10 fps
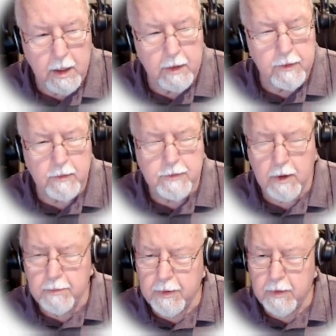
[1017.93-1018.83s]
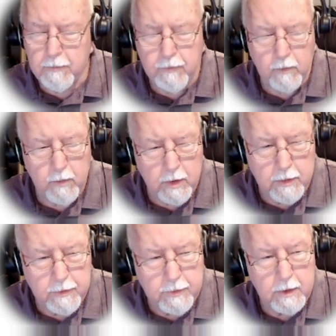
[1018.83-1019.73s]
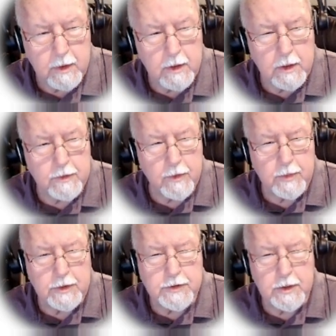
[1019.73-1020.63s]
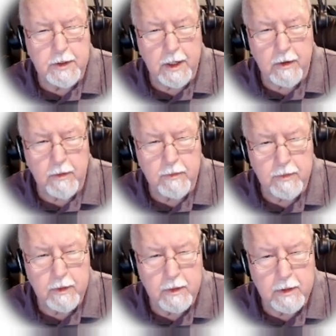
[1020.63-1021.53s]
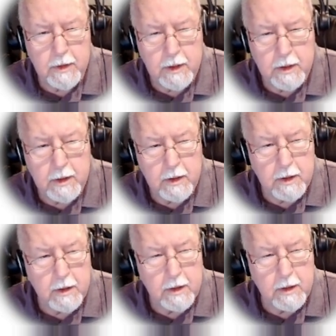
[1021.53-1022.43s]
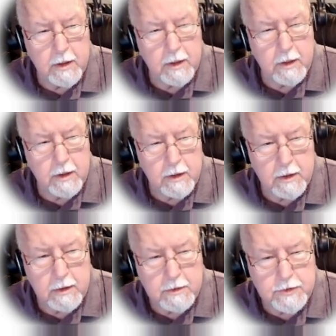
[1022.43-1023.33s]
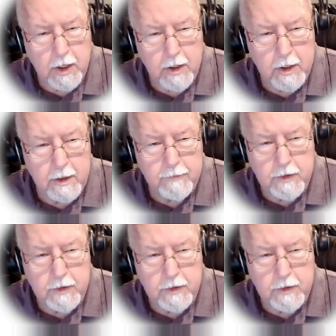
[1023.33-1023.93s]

Those are beautiful words. So we see now the, the starting of the